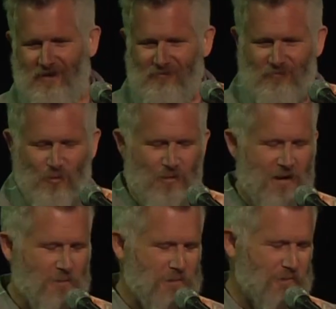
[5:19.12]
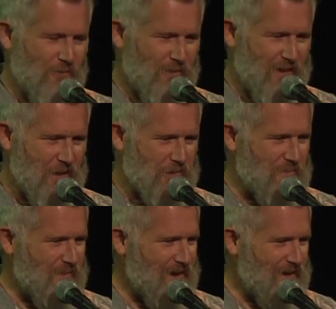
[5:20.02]
4 hours through the
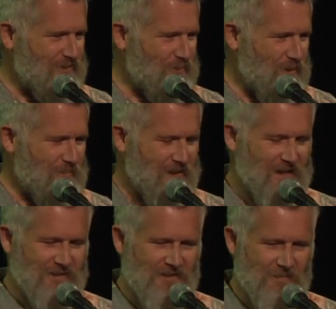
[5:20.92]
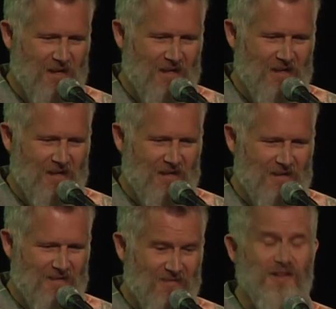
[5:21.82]
desert back to Amman to my
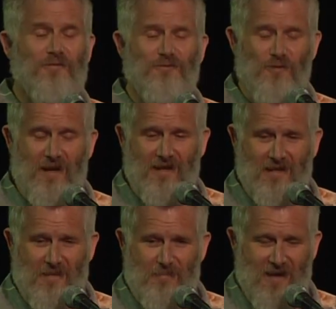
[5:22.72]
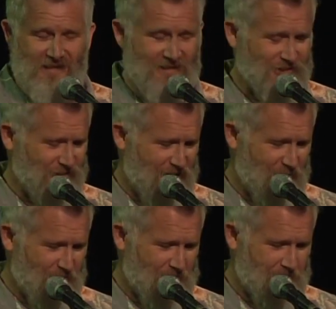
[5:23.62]
stiff drink and a bed and a
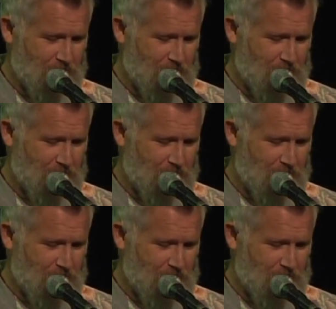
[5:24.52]
shower.